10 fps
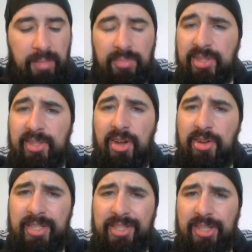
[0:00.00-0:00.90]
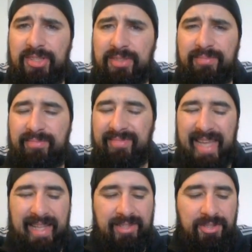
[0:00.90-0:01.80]
but clearly not
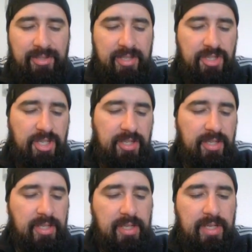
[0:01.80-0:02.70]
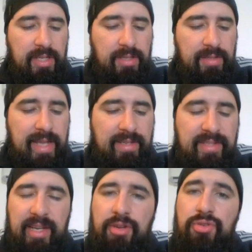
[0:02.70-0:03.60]
that good legion. Then
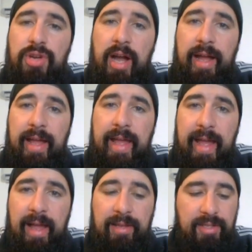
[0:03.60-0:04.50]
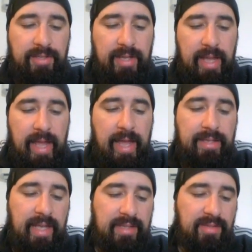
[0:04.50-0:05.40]
Sakura, Hulk
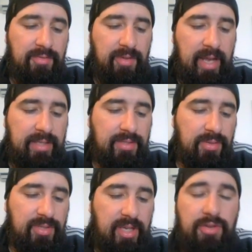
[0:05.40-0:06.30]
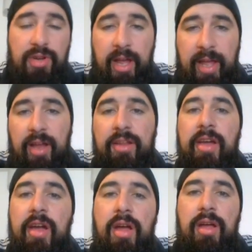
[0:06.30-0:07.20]
and Ethelfred. So Sakura, Hulk
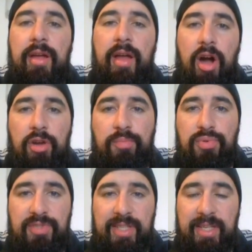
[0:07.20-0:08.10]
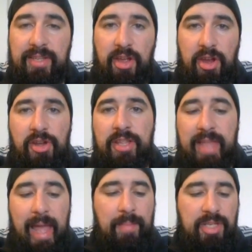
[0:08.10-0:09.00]
are boosting the early
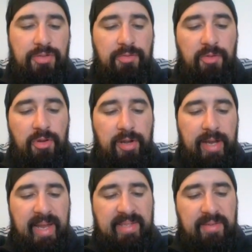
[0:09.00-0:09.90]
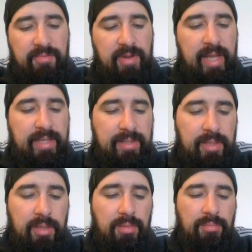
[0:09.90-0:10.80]
damage for Ethelfred,
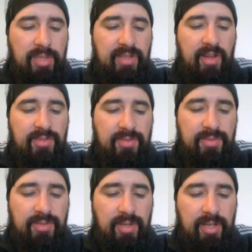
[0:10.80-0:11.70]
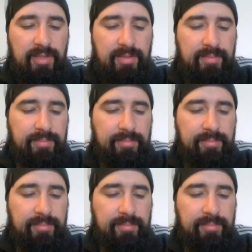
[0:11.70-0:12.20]
but also not